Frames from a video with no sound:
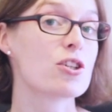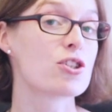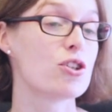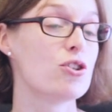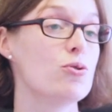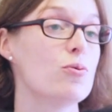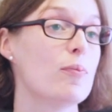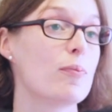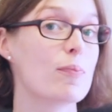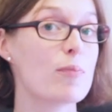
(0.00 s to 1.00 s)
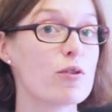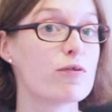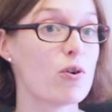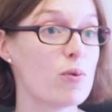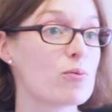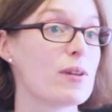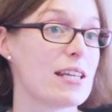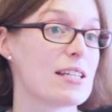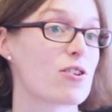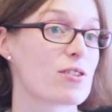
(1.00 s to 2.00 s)
to move forward with
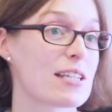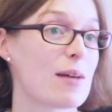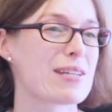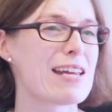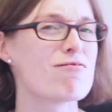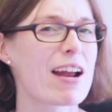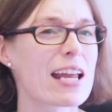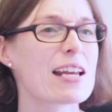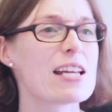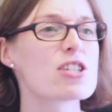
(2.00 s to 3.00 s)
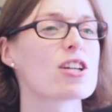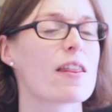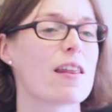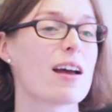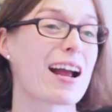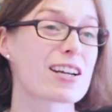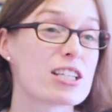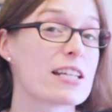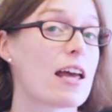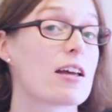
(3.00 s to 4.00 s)
these concepts in recognition that
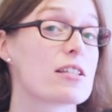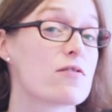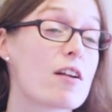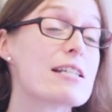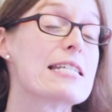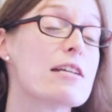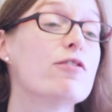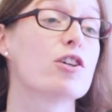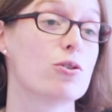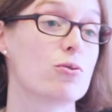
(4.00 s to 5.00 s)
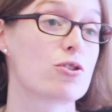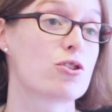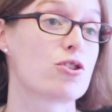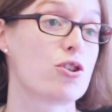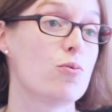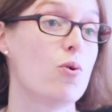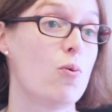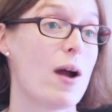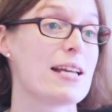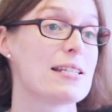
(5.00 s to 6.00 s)
actually it's very difficult to
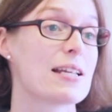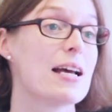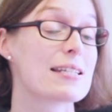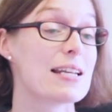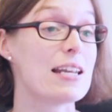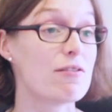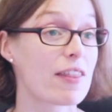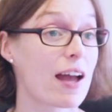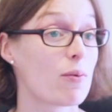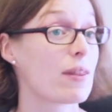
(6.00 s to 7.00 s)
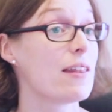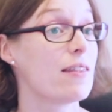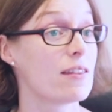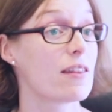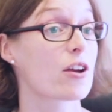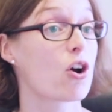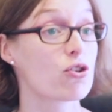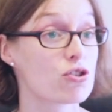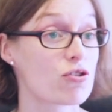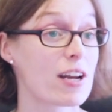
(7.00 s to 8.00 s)
always deliver that within the
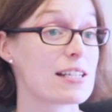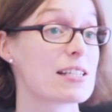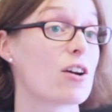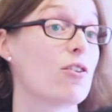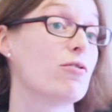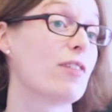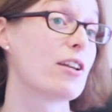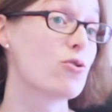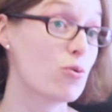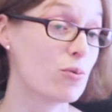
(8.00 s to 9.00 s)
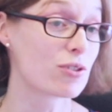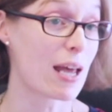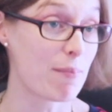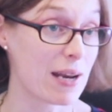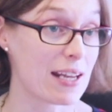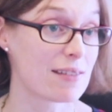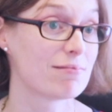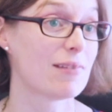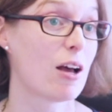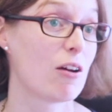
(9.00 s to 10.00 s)
constraints of a normal 10-minute
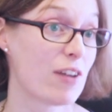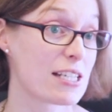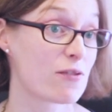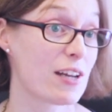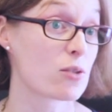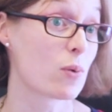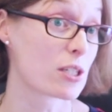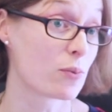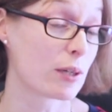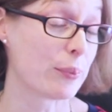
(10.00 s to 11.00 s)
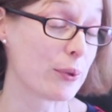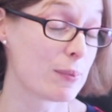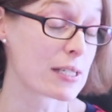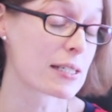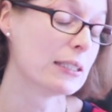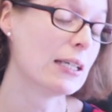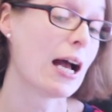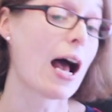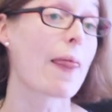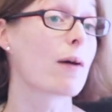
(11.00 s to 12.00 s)
face-to-face one-to-one appointment.
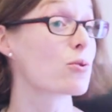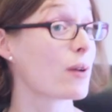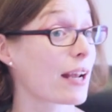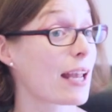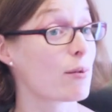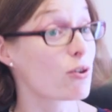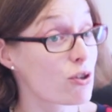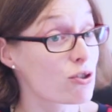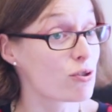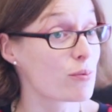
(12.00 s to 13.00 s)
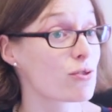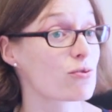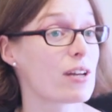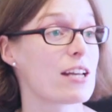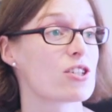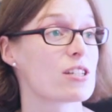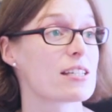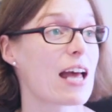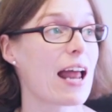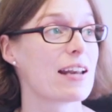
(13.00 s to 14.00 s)
And that was when I came across group consultations
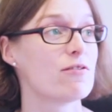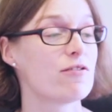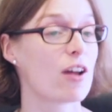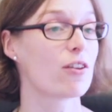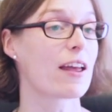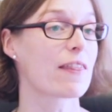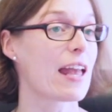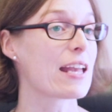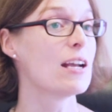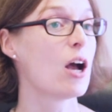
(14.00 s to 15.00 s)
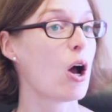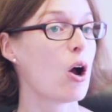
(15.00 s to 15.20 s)
and felt like they